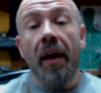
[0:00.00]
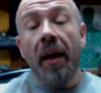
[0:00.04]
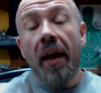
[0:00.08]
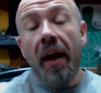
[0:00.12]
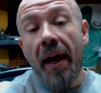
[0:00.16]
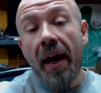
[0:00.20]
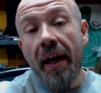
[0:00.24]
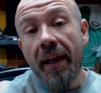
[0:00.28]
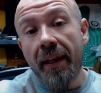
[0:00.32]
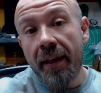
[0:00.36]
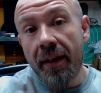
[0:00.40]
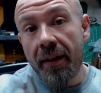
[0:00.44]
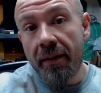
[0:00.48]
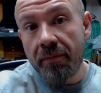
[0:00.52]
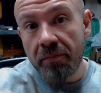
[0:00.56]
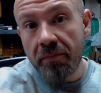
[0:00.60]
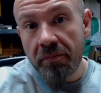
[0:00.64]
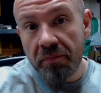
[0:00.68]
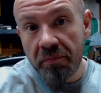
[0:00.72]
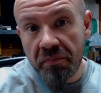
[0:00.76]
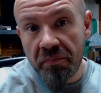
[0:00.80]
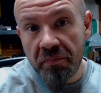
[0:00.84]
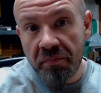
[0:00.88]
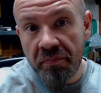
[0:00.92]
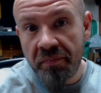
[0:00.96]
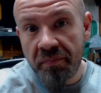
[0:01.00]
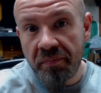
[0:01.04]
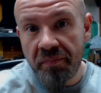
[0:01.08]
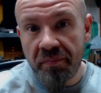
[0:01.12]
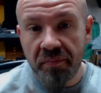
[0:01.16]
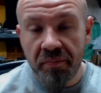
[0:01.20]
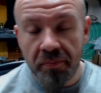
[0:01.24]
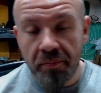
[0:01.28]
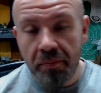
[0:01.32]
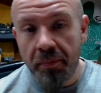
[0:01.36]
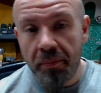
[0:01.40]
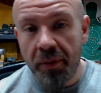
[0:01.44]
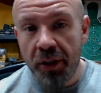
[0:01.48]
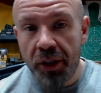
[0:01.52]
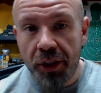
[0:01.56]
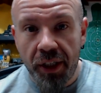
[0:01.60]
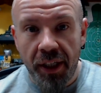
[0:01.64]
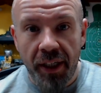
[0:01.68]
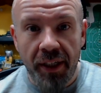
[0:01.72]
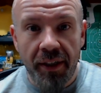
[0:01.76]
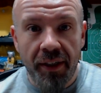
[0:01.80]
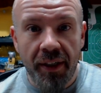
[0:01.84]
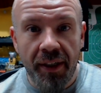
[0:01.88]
and then machined